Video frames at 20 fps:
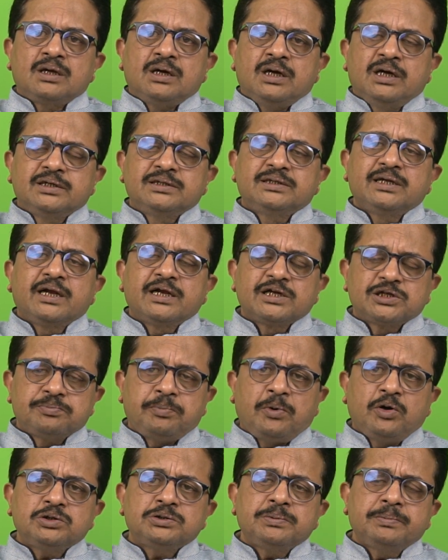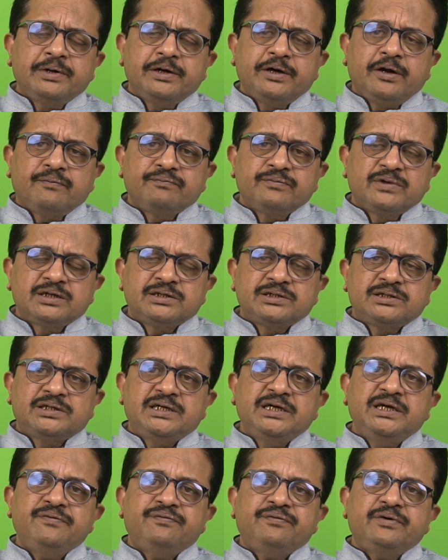it is the responsibility of the
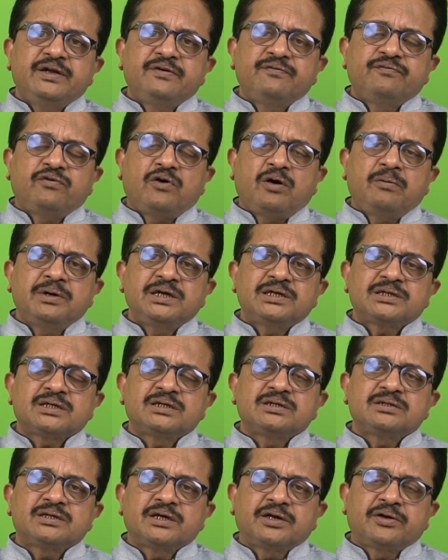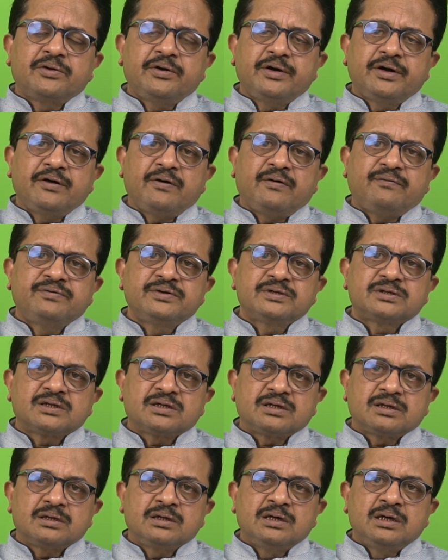Chief Information Security
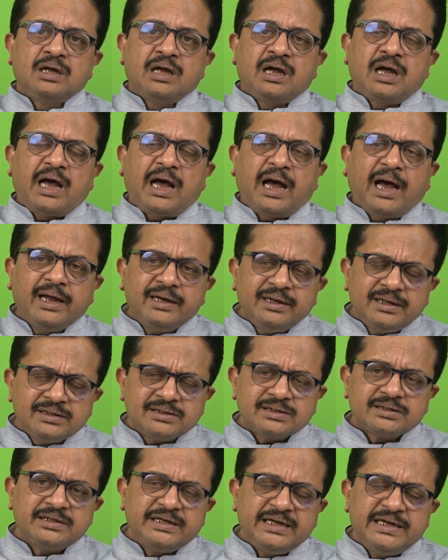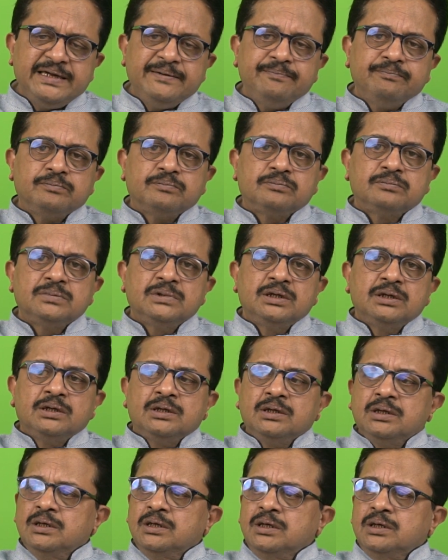Officer and his team
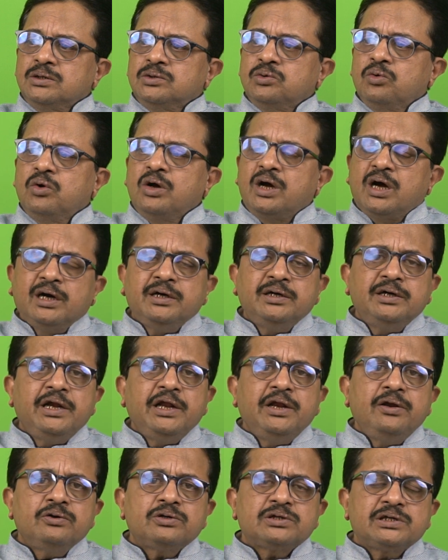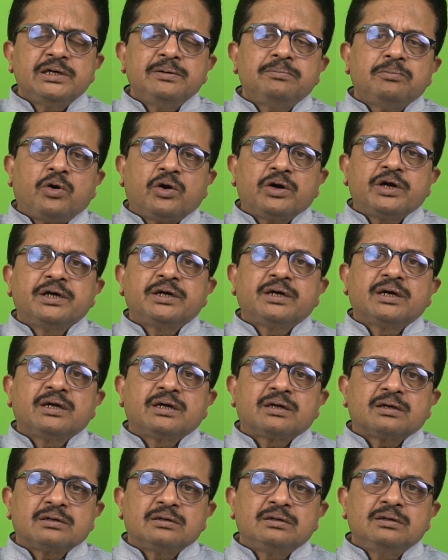to continuously
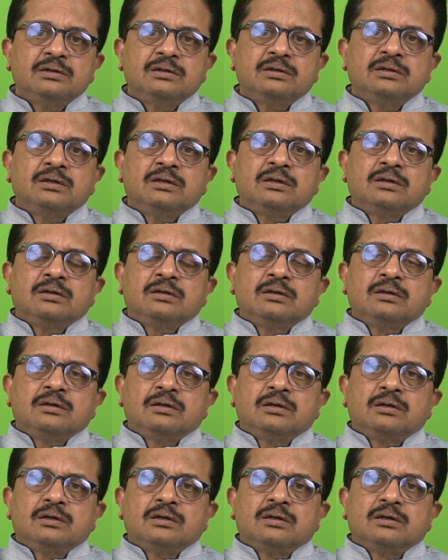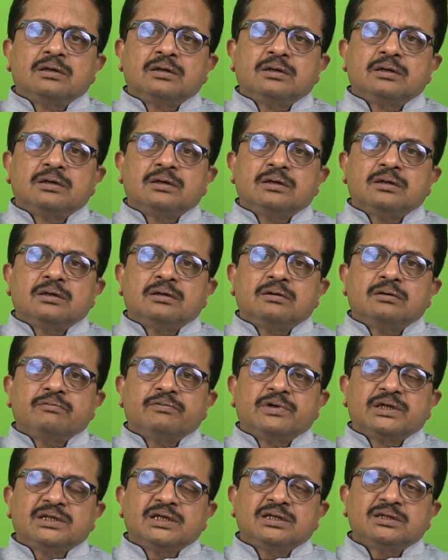monitor
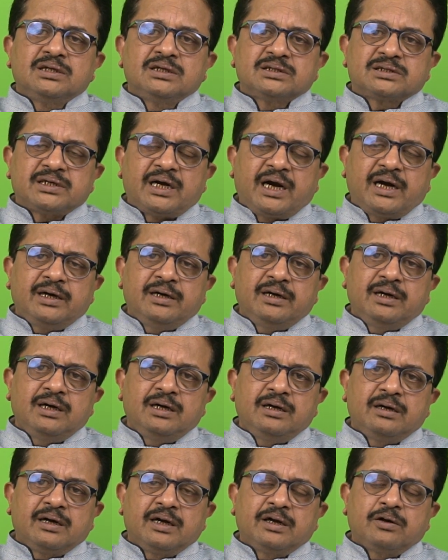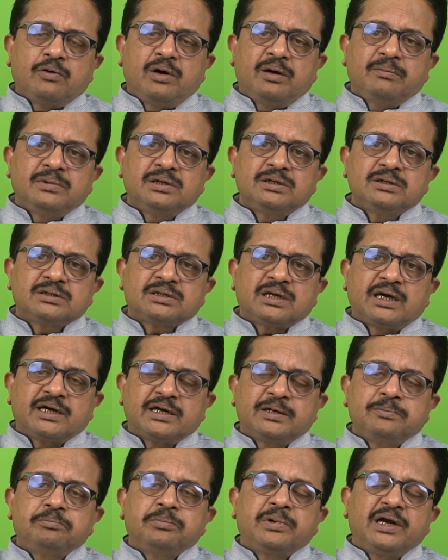whether the standard requirements are
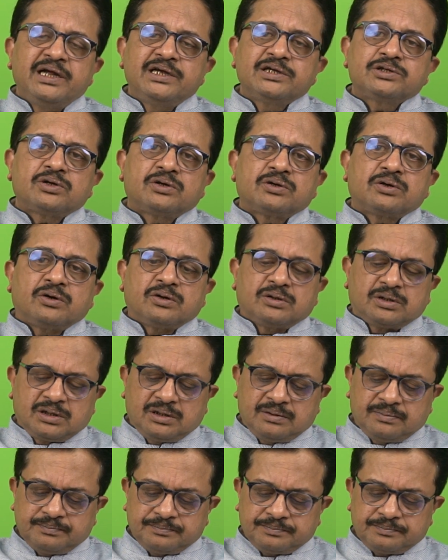in place or not.